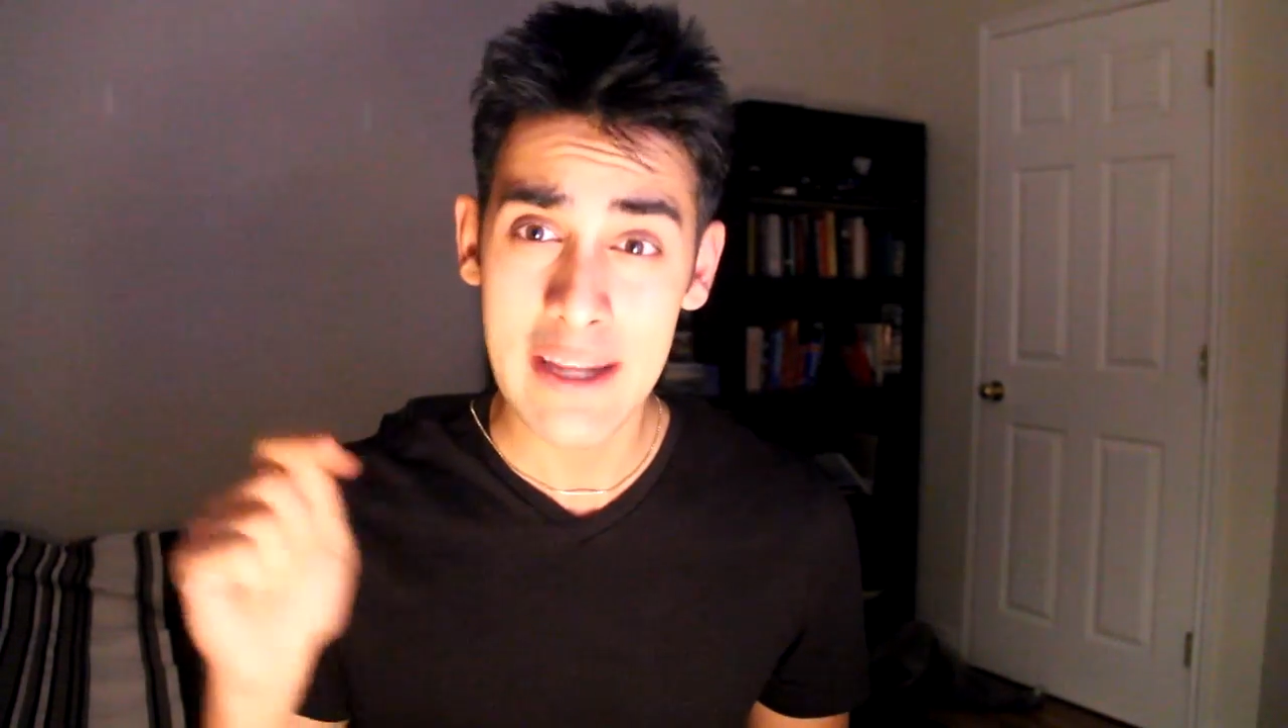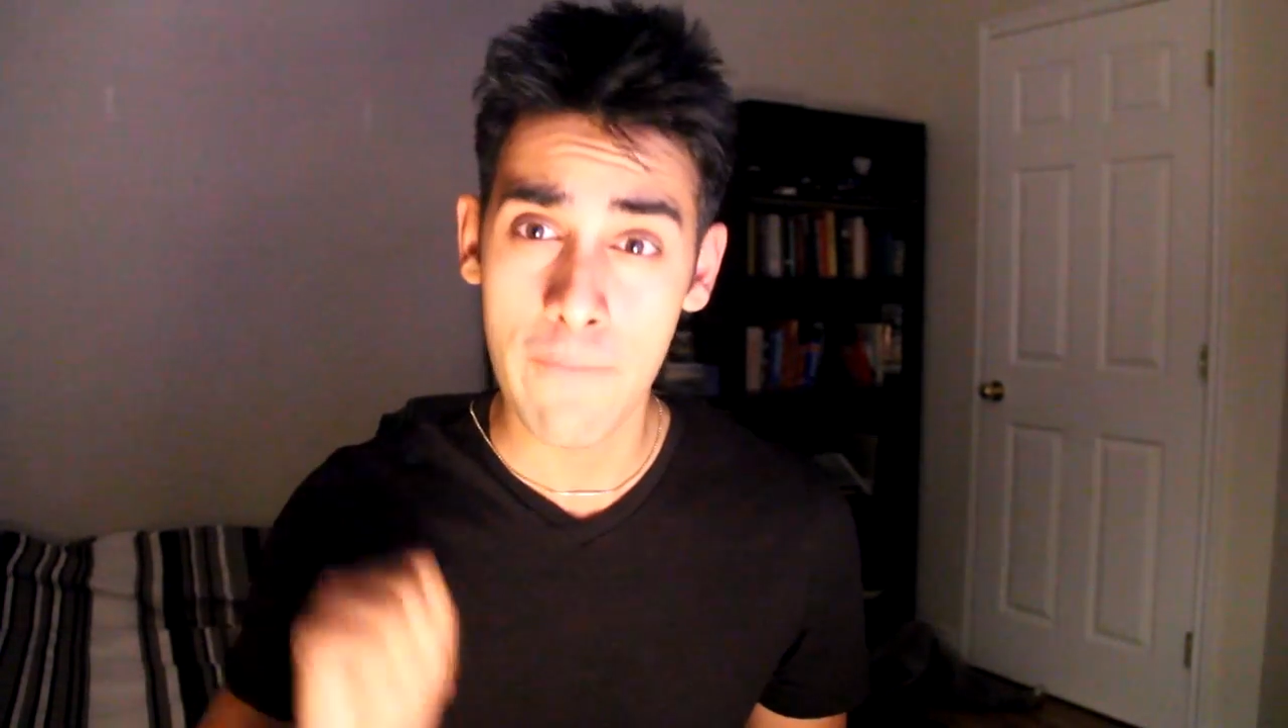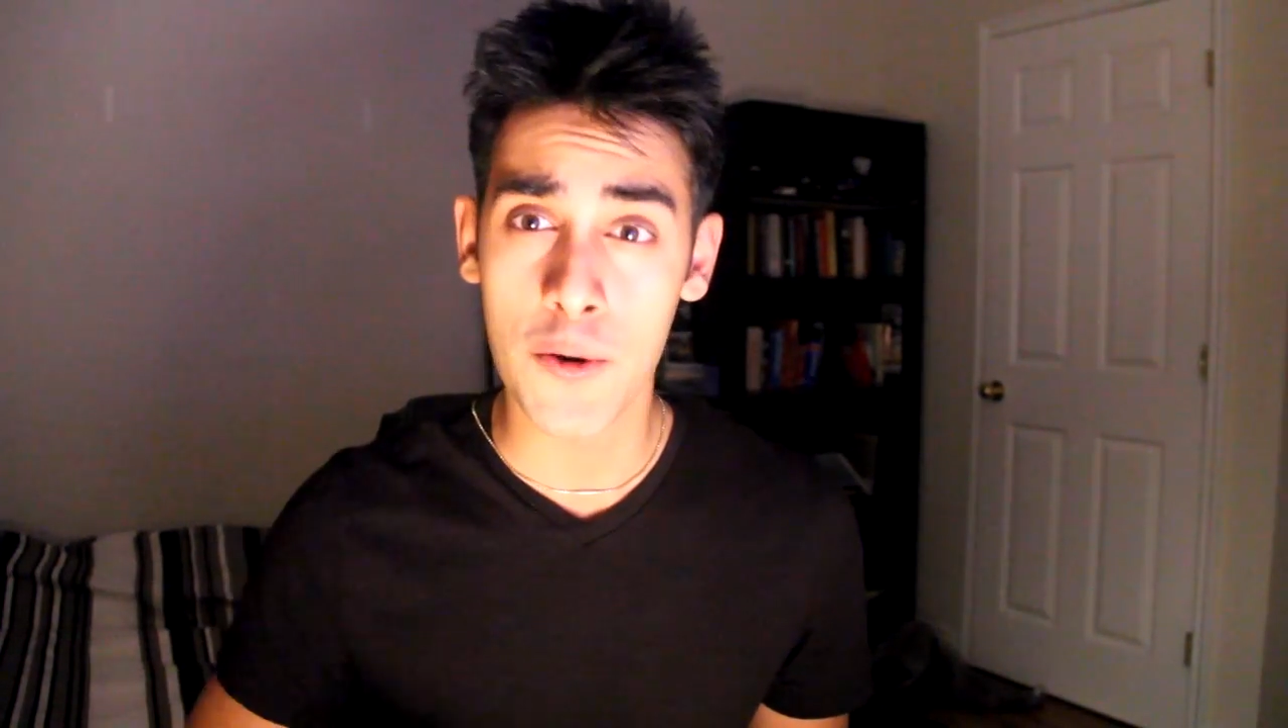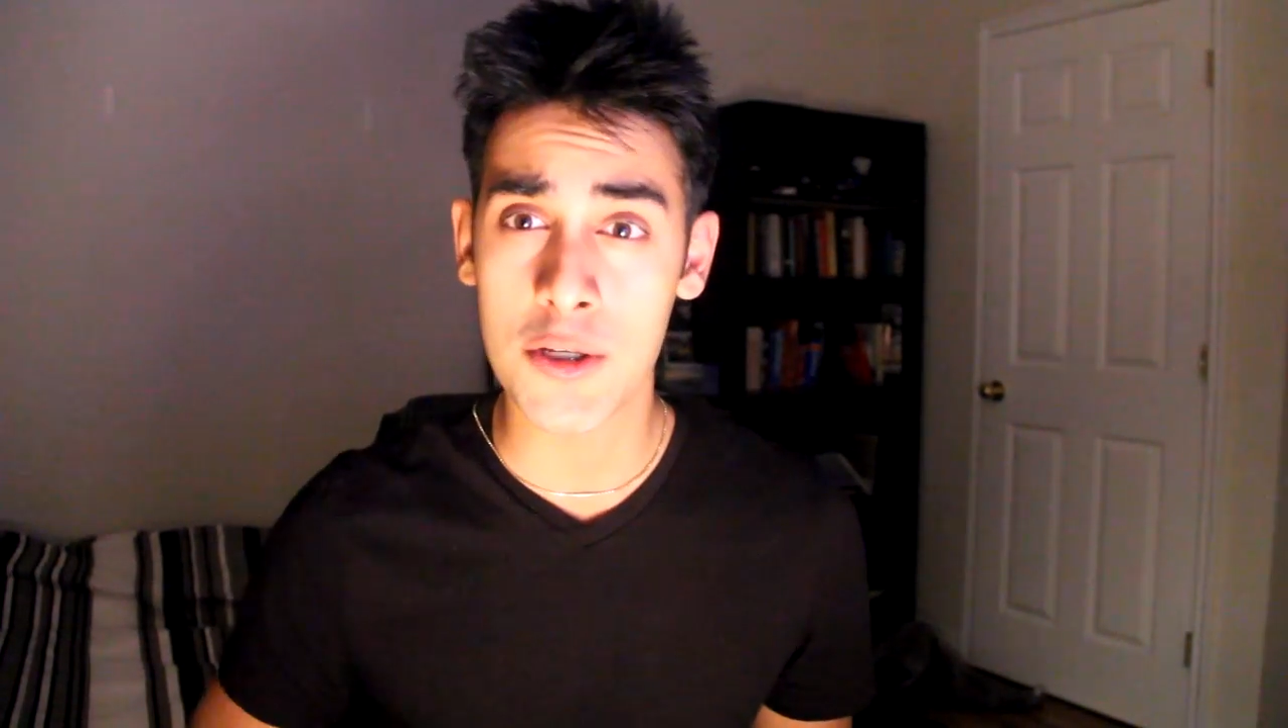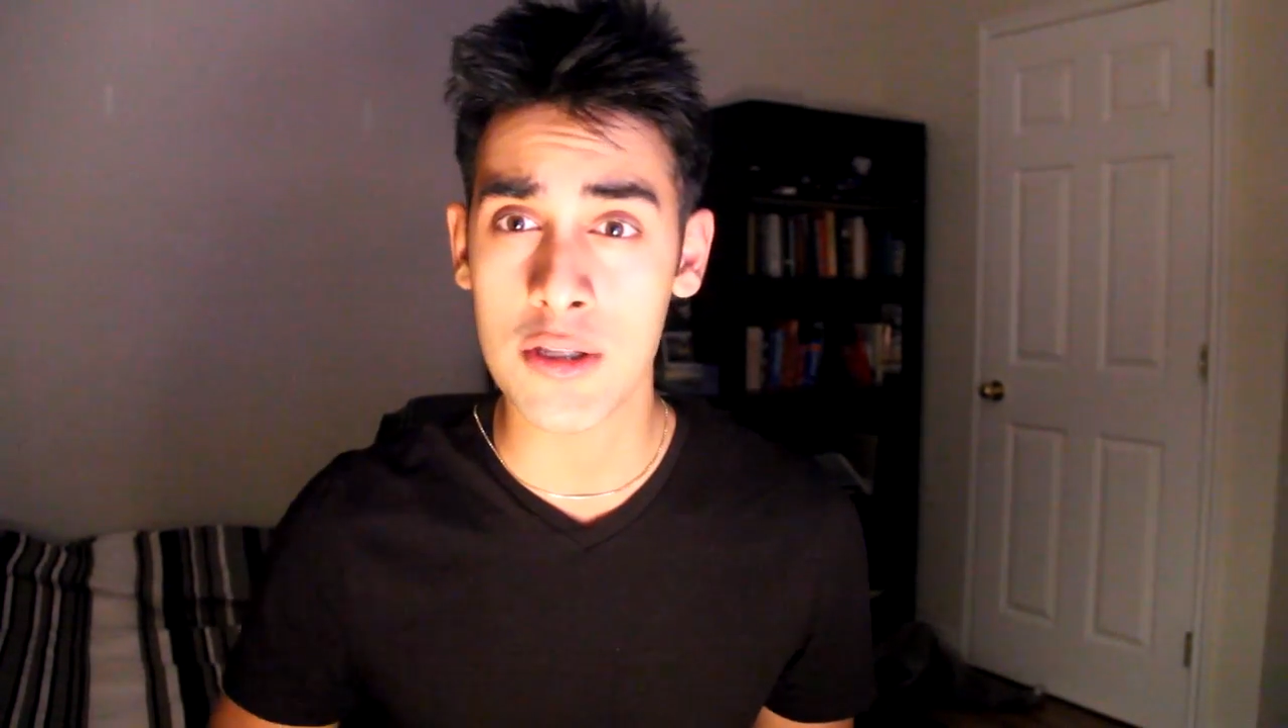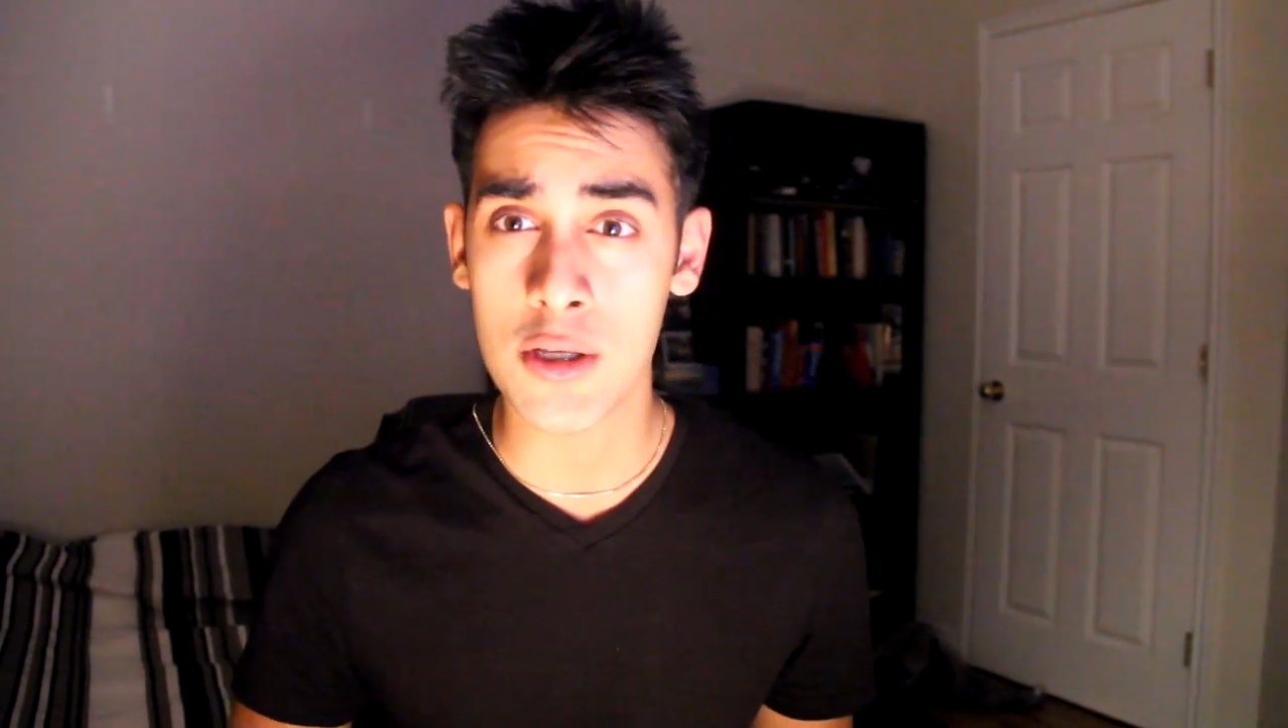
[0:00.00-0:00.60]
difference in